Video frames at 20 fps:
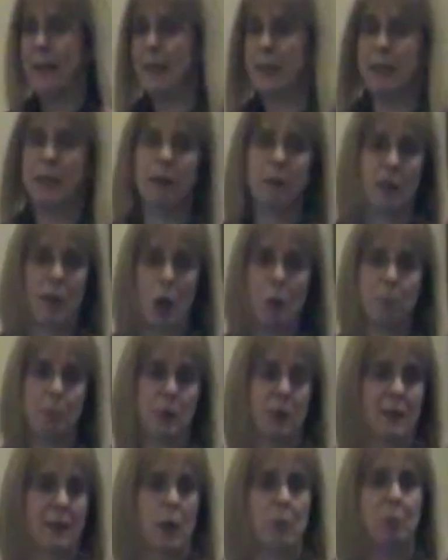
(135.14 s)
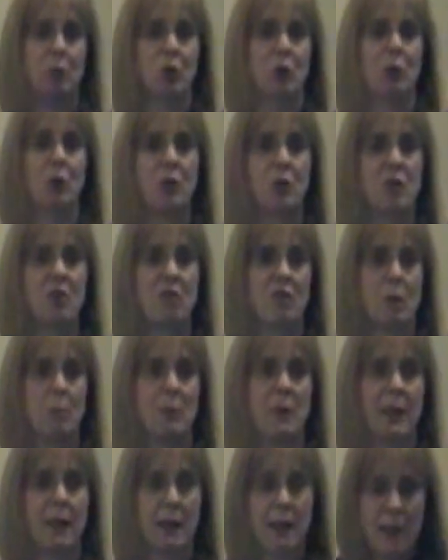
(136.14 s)
any company that produces
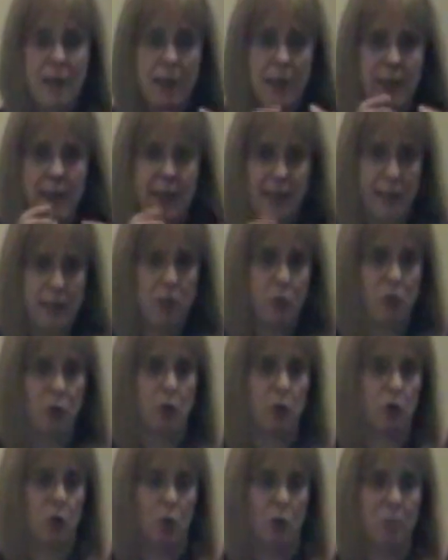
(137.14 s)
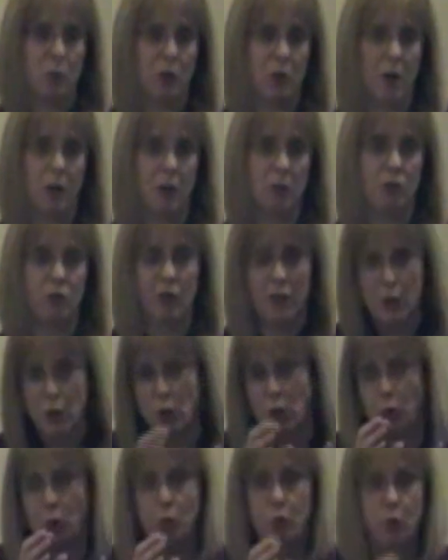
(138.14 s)
something, that is your terminology.
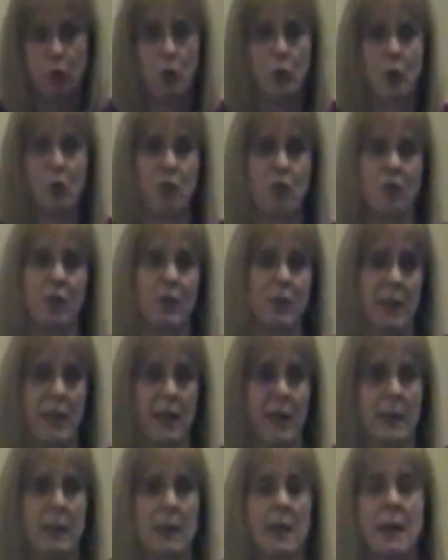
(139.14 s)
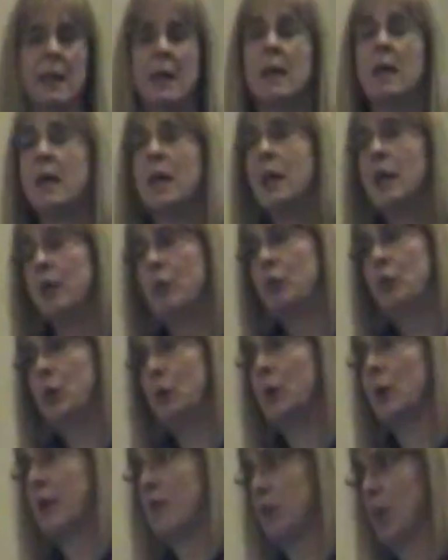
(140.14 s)
You can focus on that. If you